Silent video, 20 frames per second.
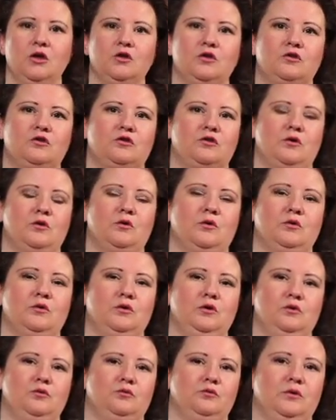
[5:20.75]
So
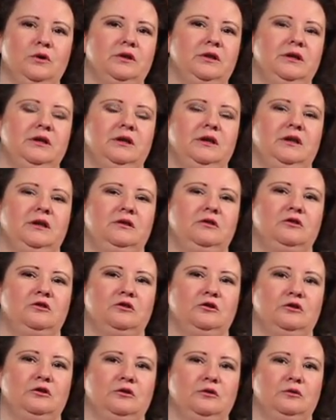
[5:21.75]
you really need
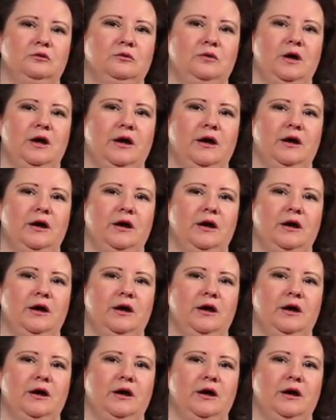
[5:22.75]
to